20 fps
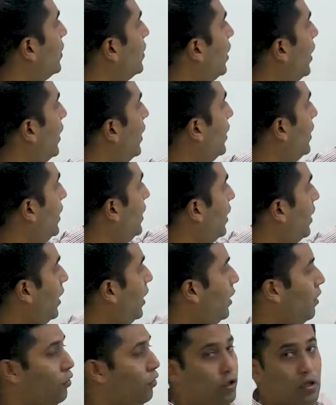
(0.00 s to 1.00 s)
I,
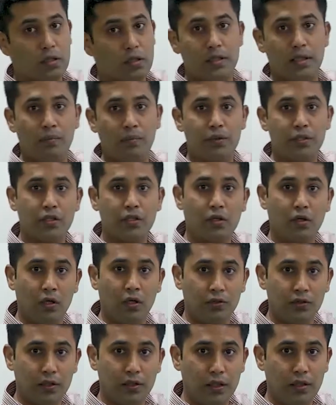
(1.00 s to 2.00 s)
I hold the temperature
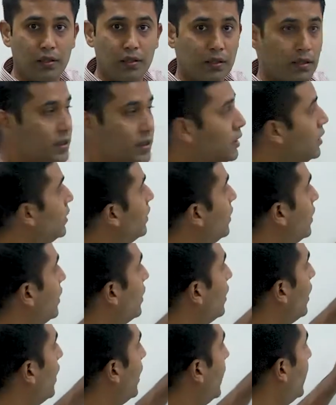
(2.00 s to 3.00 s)
constant,
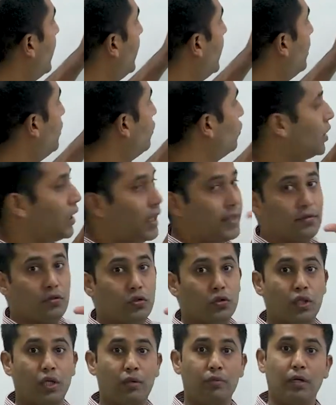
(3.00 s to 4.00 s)
I do an
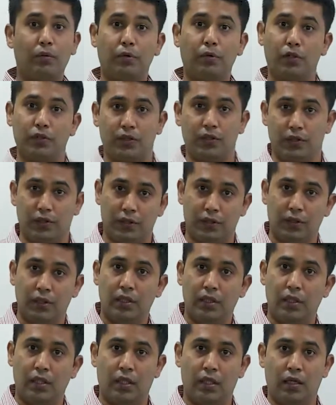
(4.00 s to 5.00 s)
isothermal process,
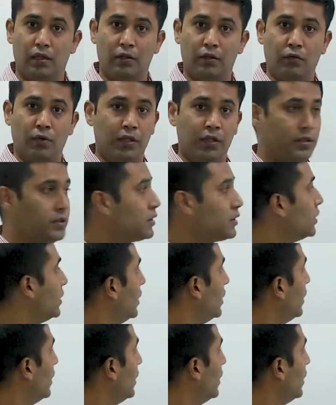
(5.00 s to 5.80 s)
in other words,